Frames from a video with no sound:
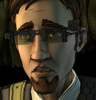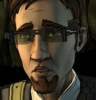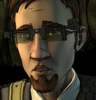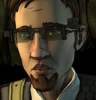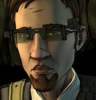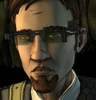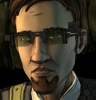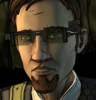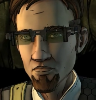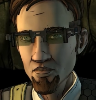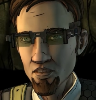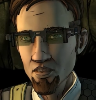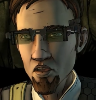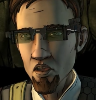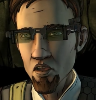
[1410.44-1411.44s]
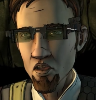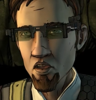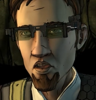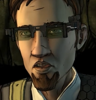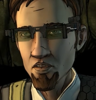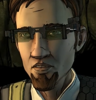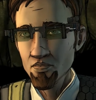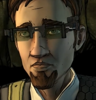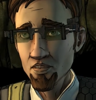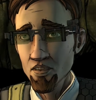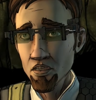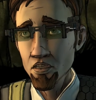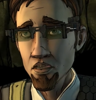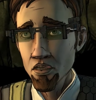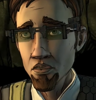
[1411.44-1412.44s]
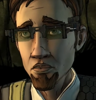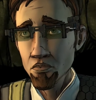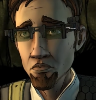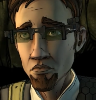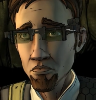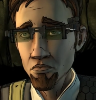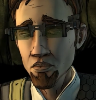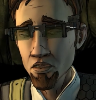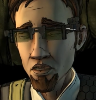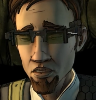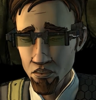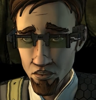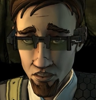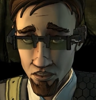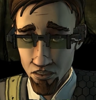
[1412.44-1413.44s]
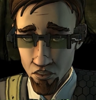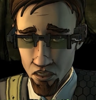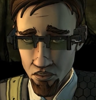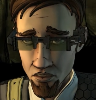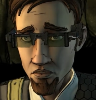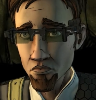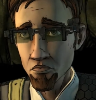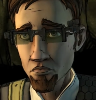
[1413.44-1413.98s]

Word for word: Can't you? I don't know. Install someone else's credentials.